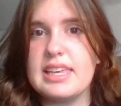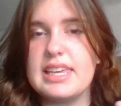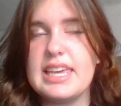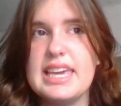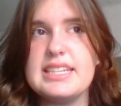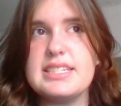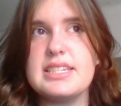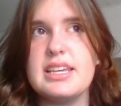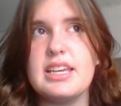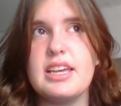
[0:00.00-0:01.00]
Kid
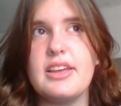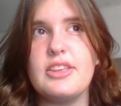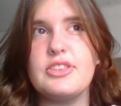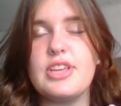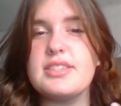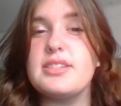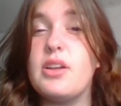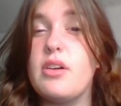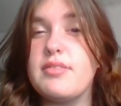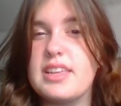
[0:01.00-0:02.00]
does a
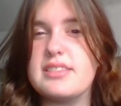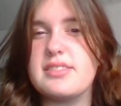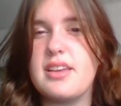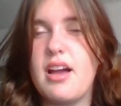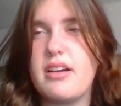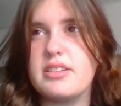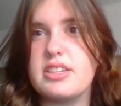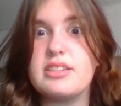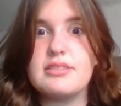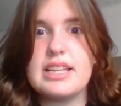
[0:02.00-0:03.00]
lot of things that
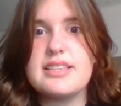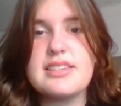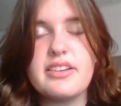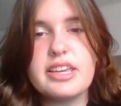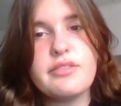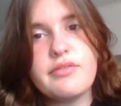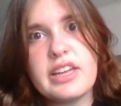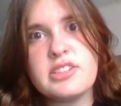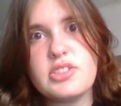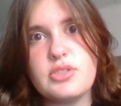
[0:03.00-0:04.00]
aren't necessarily
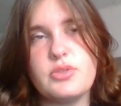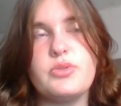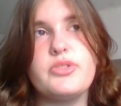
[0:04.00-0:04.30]
conventional.